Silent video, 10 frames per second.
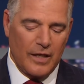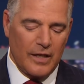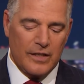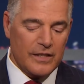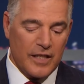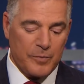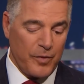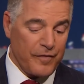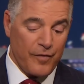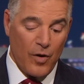He just says
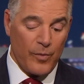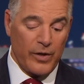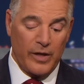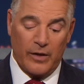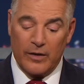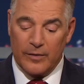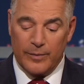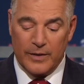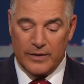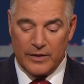performer here,
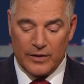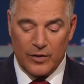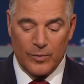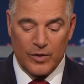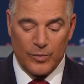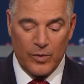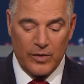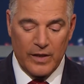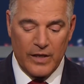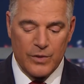but she's so much more
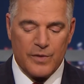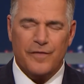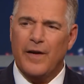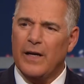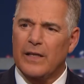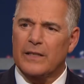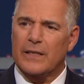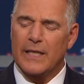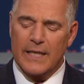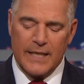than that. She was a
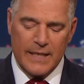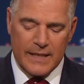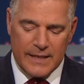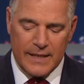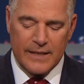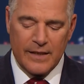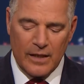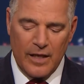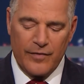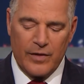finalist season
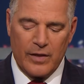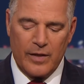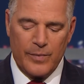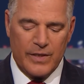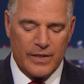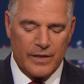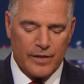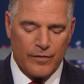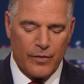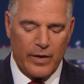11 on NBC's
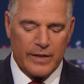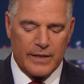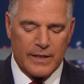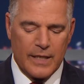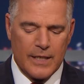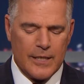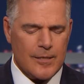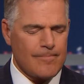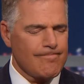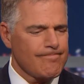The Voice.
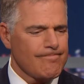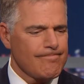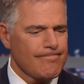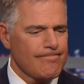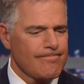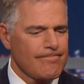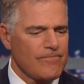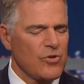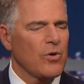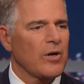
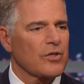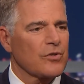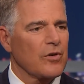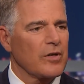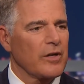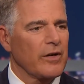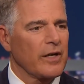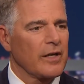You are extraordinary.